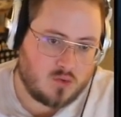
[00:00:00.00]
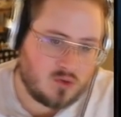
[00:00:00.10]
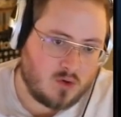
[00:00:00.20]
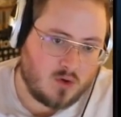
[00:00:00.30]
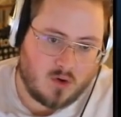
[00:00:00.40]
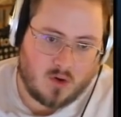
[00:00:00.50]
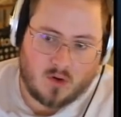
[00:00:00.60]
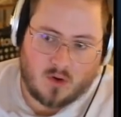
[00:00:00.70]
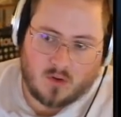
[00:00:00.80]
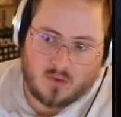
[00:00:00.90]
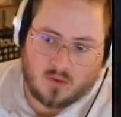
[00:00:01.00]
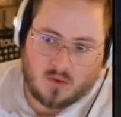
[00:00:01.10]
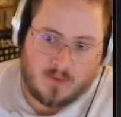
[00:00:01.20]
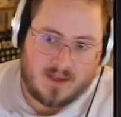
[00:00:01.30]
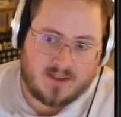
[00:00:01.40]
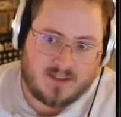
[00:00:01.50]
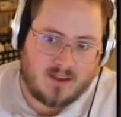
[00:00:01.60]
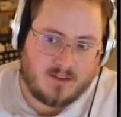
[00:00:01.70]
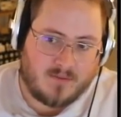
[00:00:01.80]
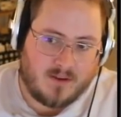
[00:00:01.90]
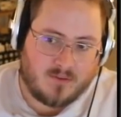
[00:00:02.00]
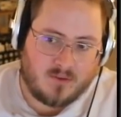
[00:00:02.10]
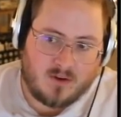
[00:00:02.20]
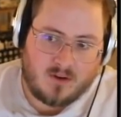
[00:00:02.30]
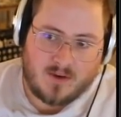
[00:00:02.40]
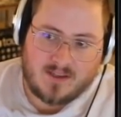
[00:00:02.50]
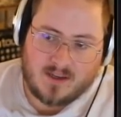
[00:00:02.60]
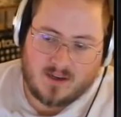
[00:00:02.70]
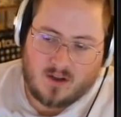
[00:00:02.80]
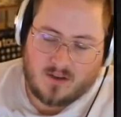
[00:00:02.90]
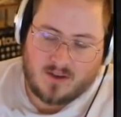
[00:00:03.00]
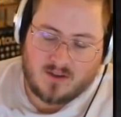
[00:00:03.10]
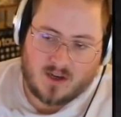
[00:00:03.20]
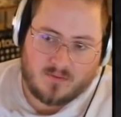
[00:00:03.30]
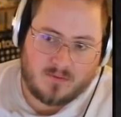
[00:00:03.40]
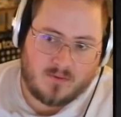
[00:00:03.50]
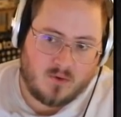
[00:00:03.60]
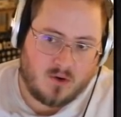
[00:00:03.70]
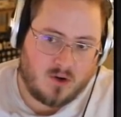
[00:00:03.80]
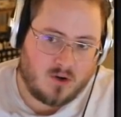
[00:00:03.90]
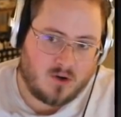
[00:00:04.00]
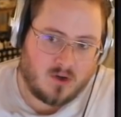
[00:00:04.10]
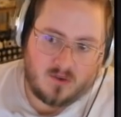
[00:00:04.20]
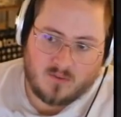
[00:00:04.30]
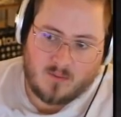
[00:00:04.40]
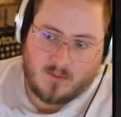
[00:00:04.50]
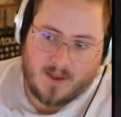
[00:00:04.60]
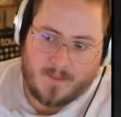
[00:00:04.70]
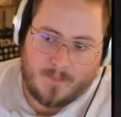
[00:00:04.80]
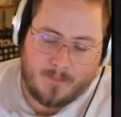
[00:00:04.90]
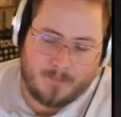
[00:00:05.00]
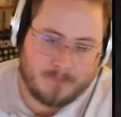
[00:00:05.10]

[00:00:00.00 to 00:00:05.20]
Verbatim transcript: No, no, no, no. How about the ace king in the five thirty? Raise, get a call. King jack four. Small bet.